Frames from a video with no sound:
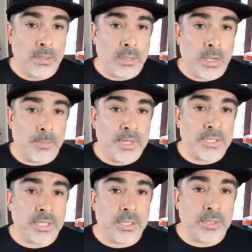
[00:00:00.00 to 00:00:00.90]
I'm going to
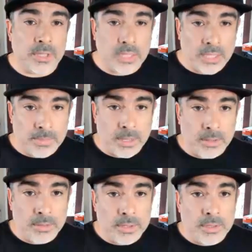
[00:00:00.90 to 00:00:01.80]
send you an
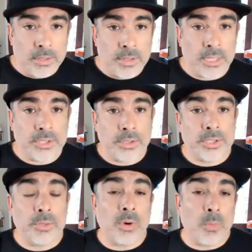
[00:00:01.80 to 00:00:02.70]
email that
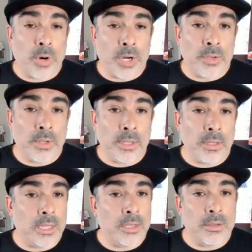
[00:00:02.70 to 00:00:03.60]
shows you what we're doing.
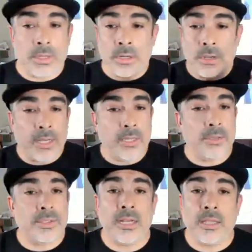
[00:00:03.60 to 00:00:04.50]
And you can go ahead and
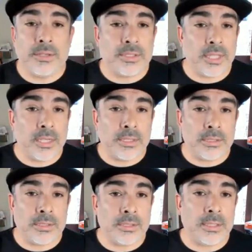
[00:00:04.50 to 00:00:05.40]
use any of those
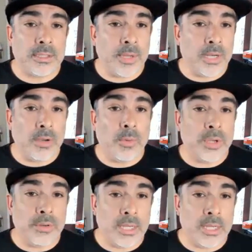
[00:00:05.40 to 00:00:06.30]
things. Just let me know
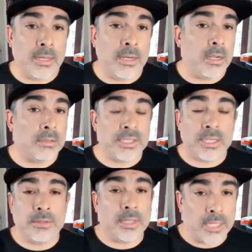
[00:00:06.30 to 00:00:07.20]
what you need, and I'll
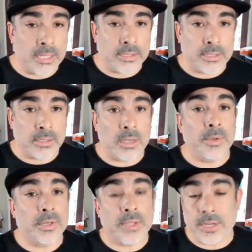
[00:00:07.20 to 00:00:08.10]
send you the links to go
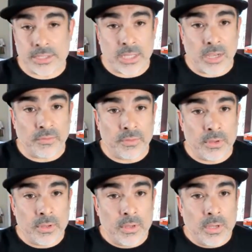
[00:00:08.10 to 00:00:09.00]
and do that yourself.
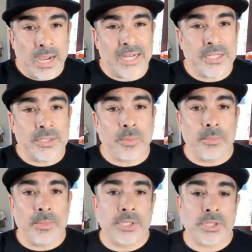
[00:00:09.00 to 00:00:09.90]
I just want
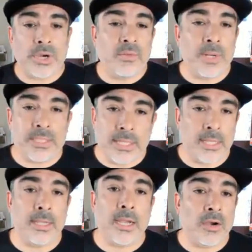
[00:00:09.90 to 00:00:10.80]
to make sure everybody's
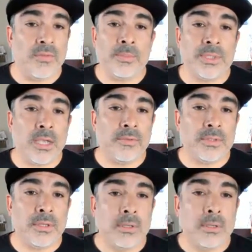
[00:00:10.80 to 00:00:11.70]
taking care of
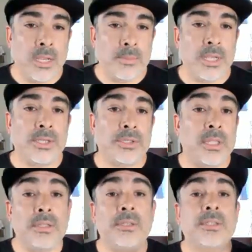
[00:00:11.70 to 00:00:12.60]
themselves and making sure
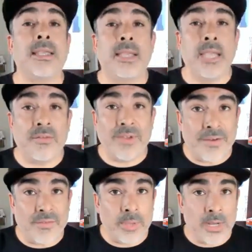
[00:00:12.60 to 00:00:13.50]
that they're taking care of
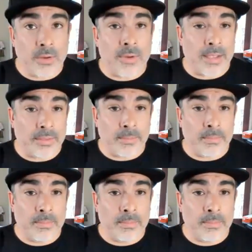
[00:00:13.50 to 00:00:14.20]
everybody around them.